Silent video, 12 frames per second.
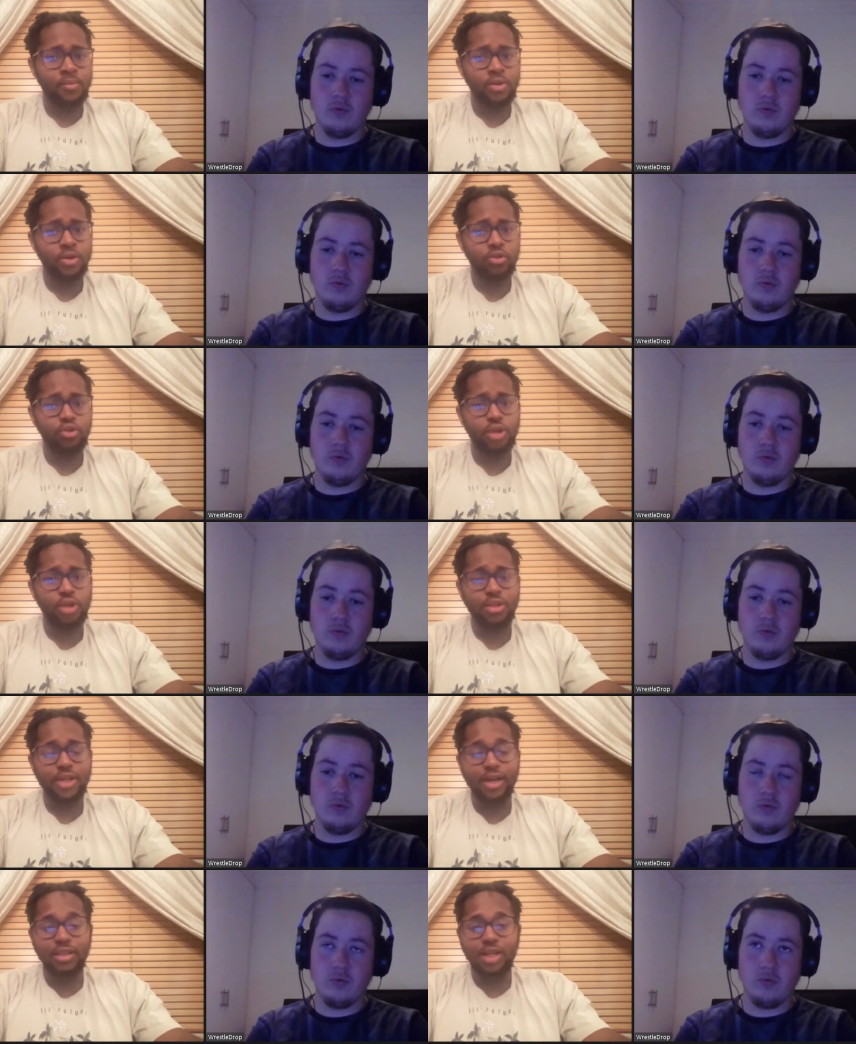Speaker 1: their trios
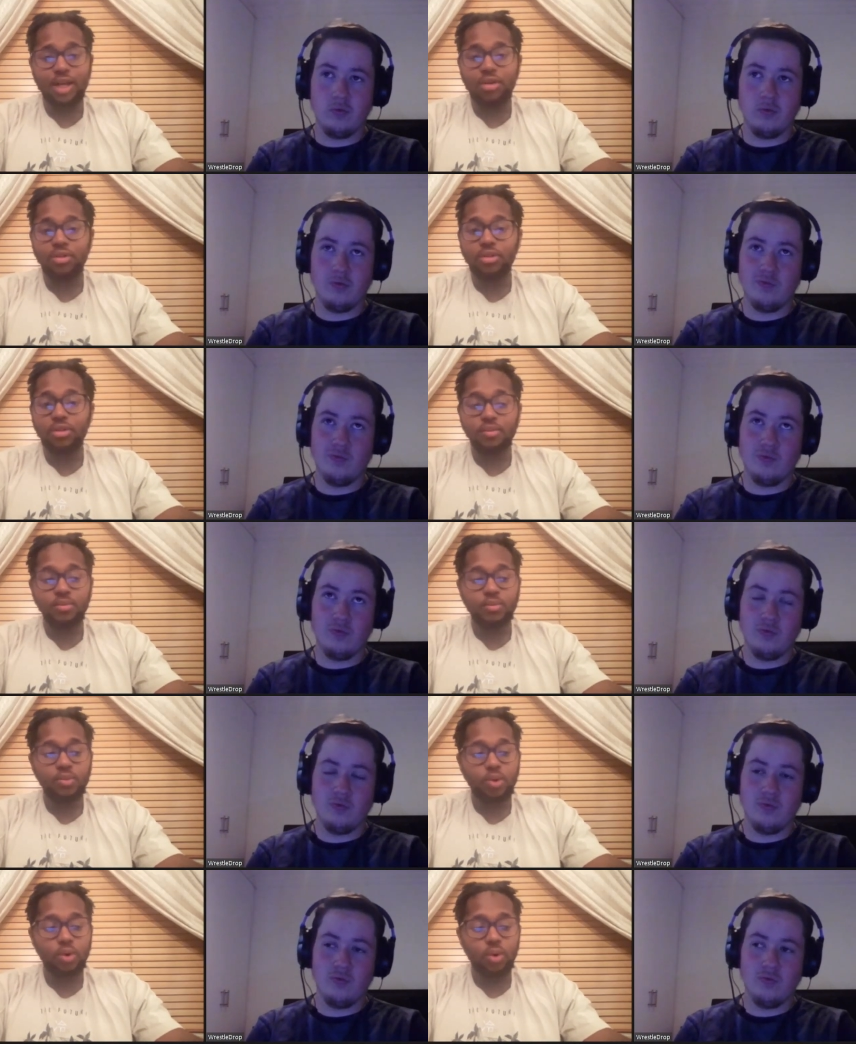tag titles,
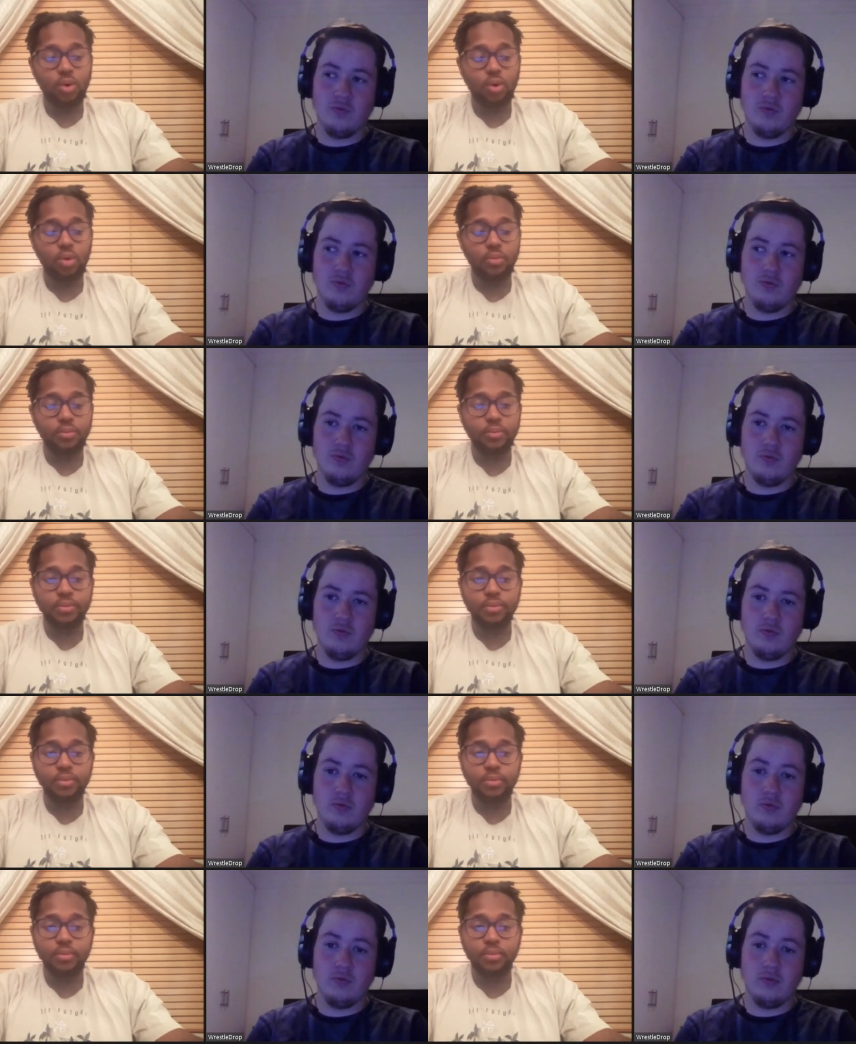or
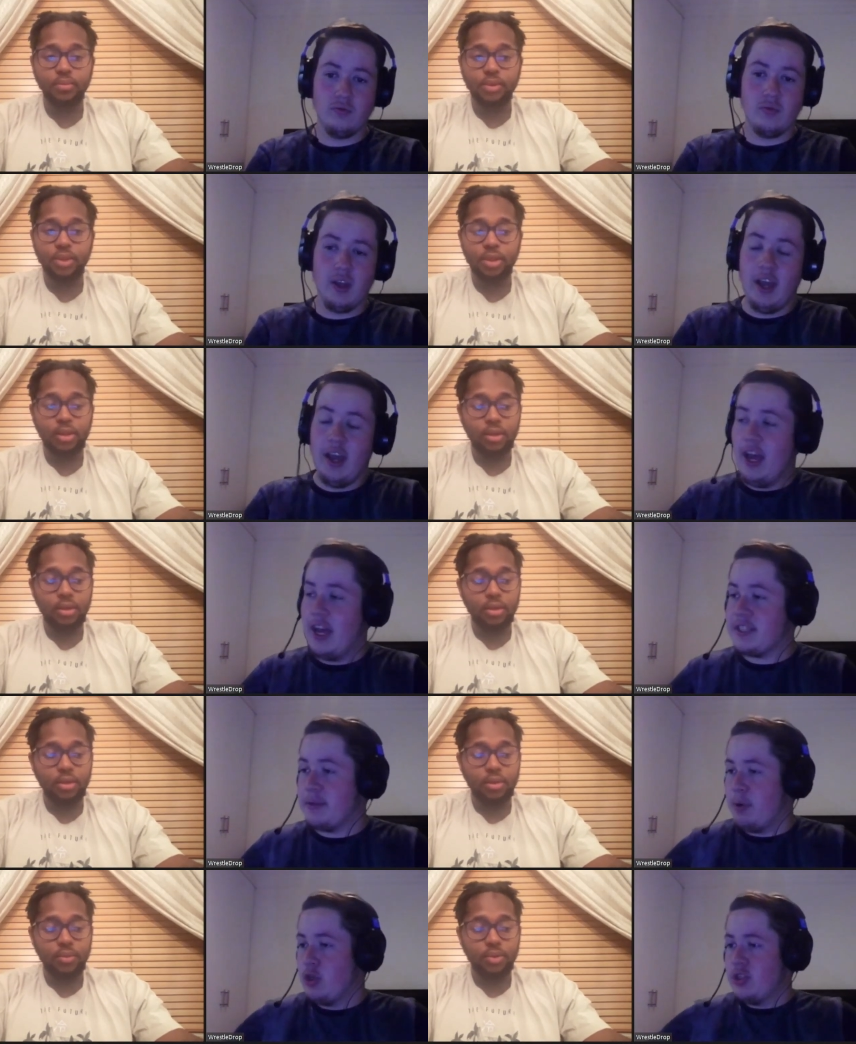
Speaker 2: I
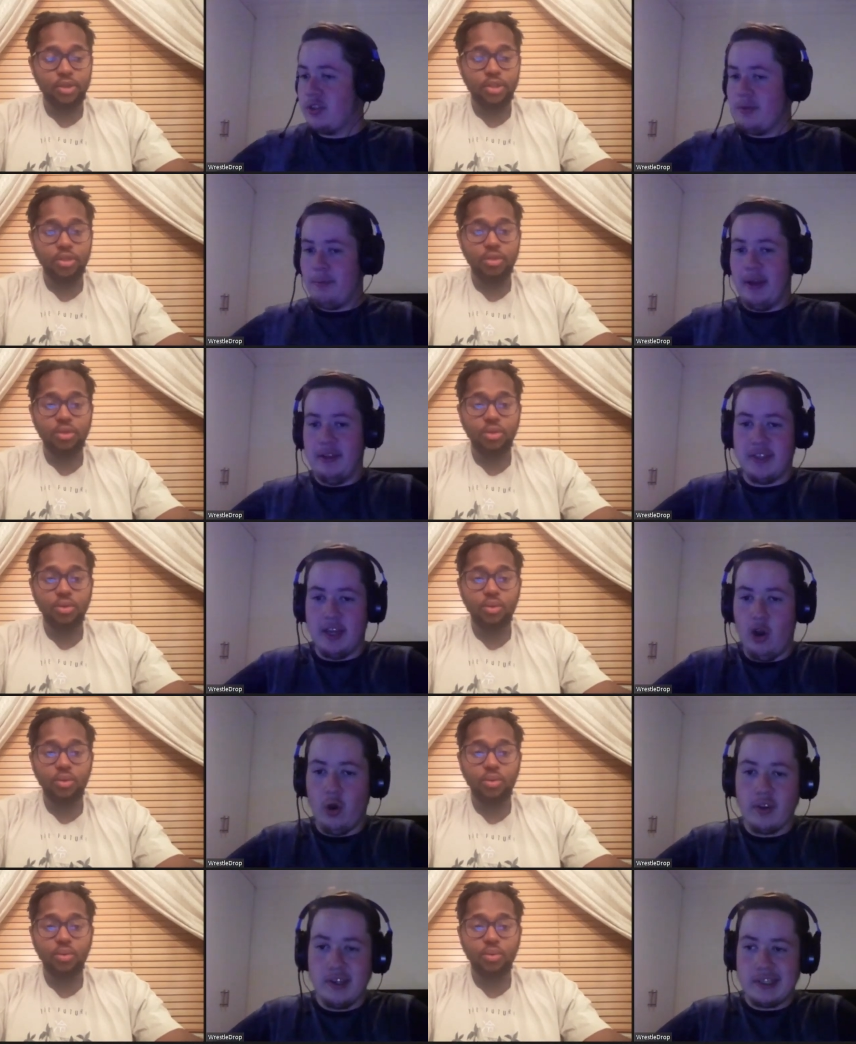suppose it just... depends how
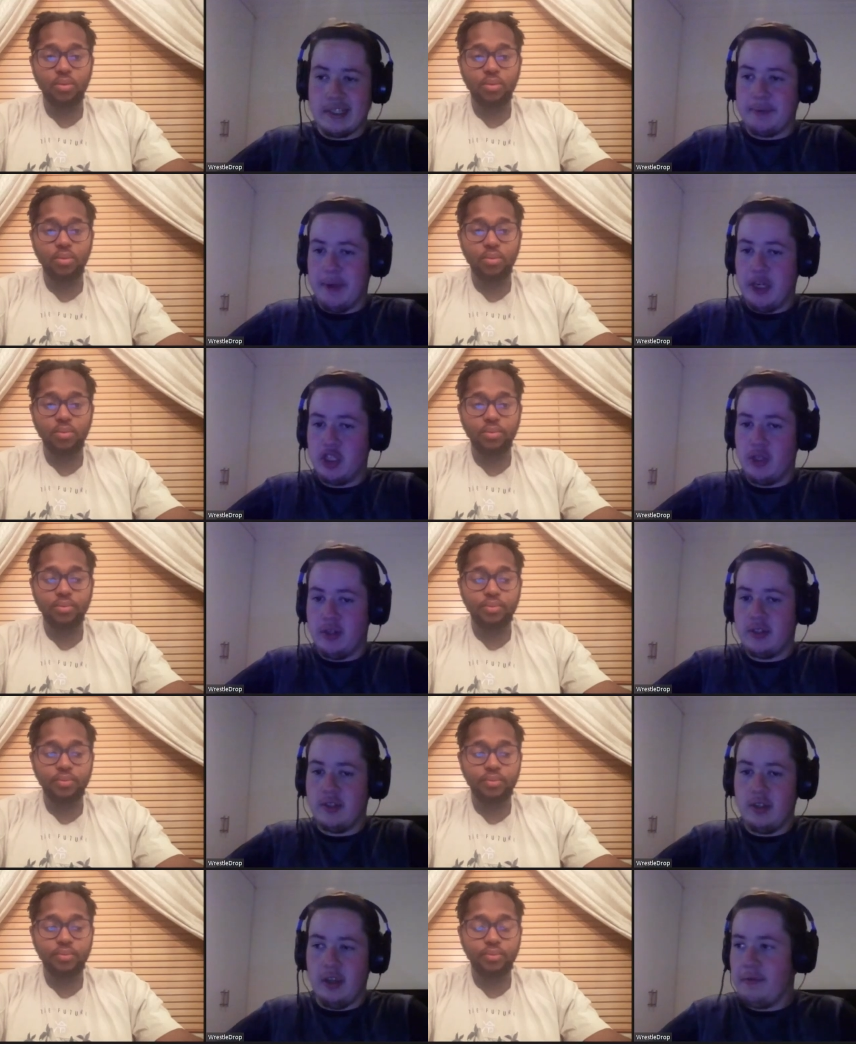long the suspension
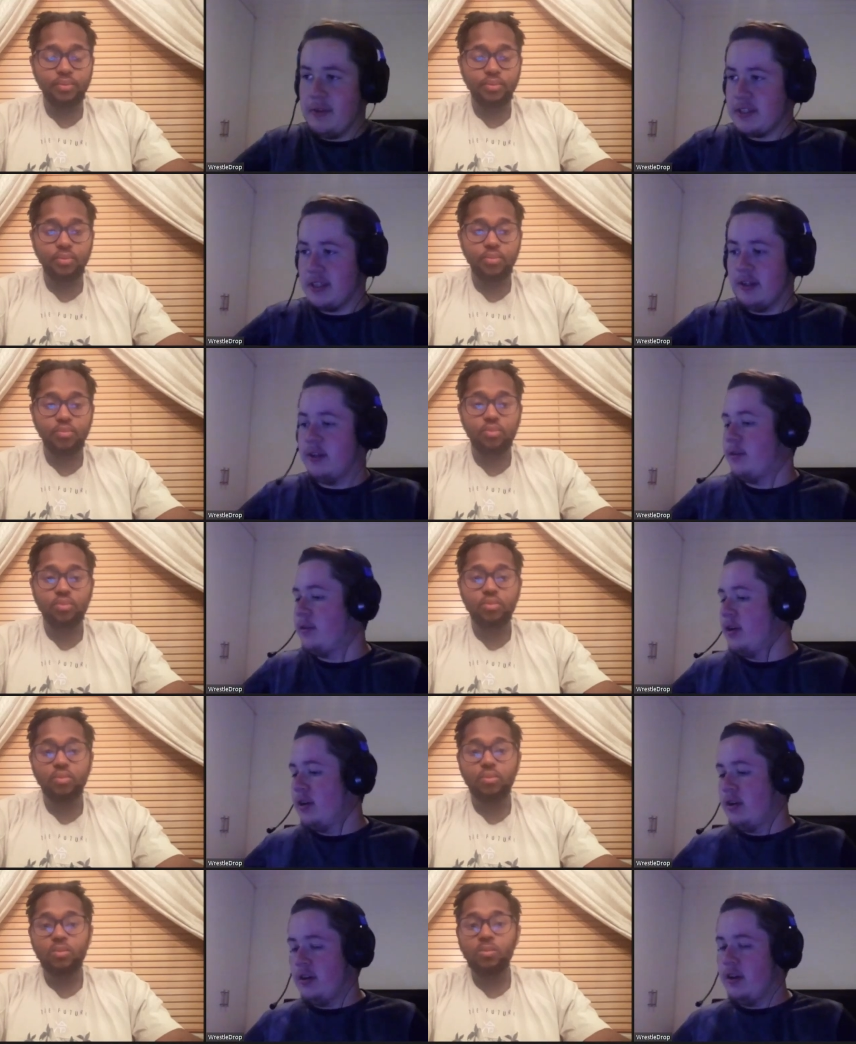is. If it's a
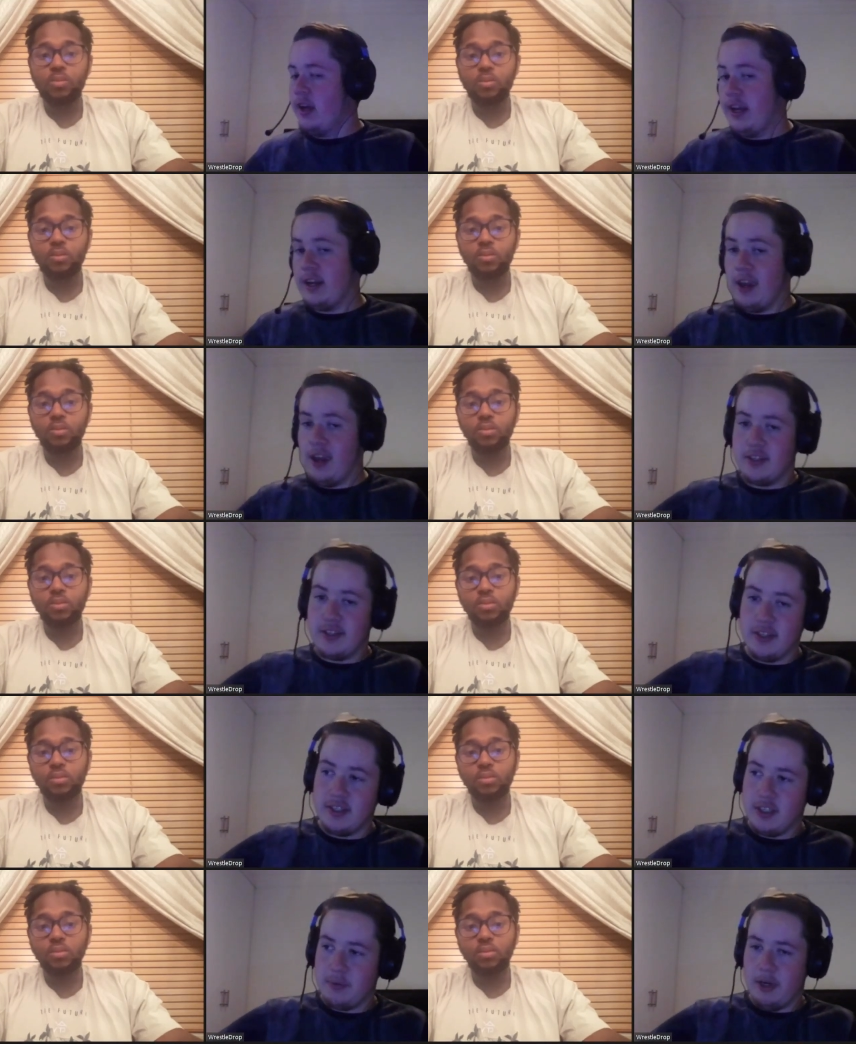Eddie Kingston
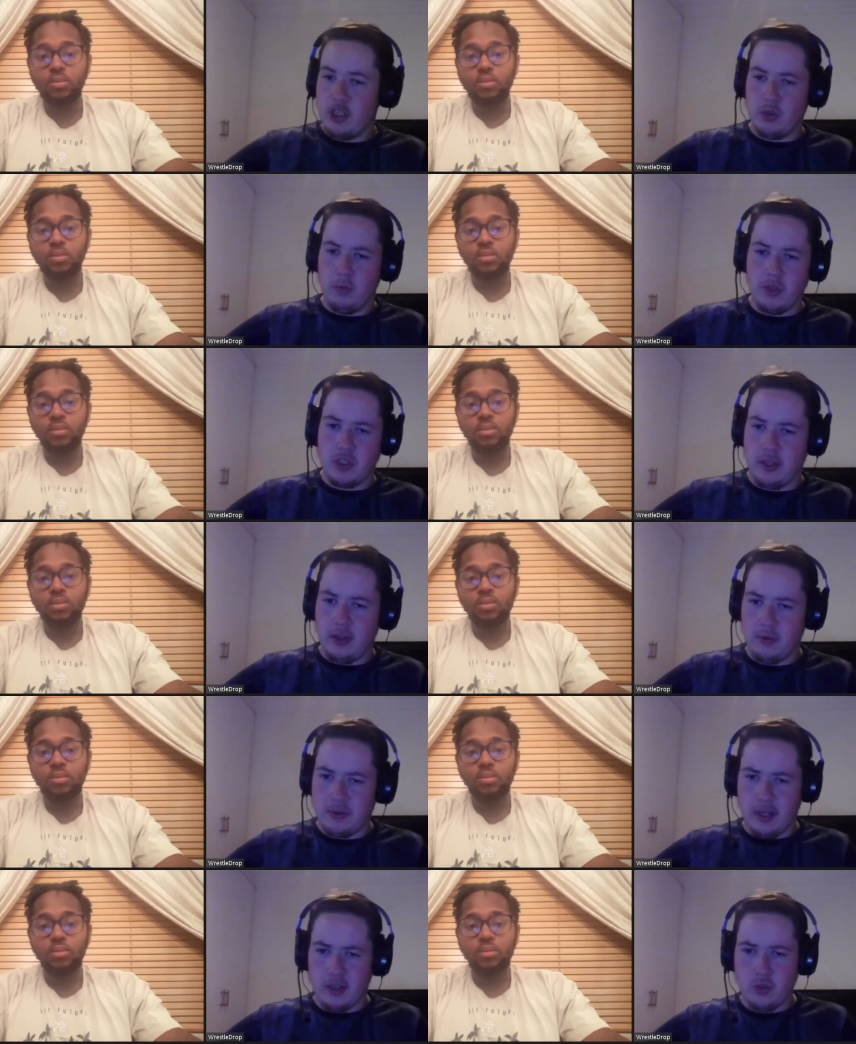suspension, which I think
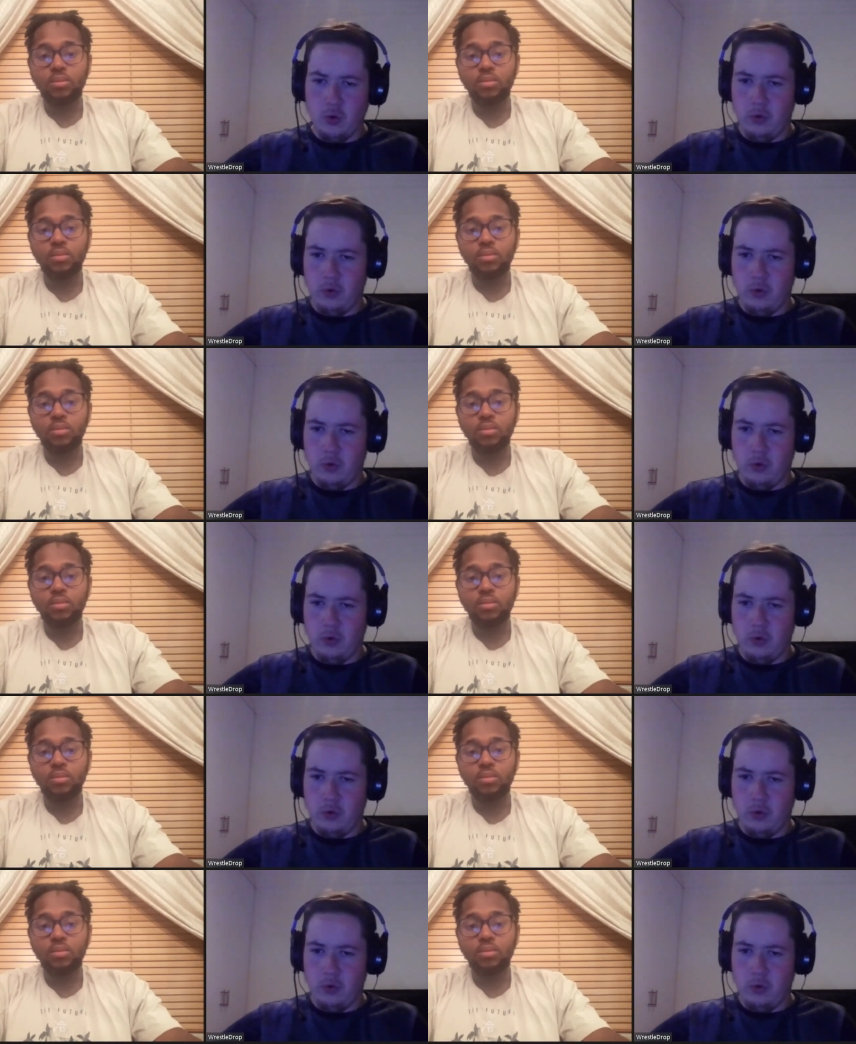was like two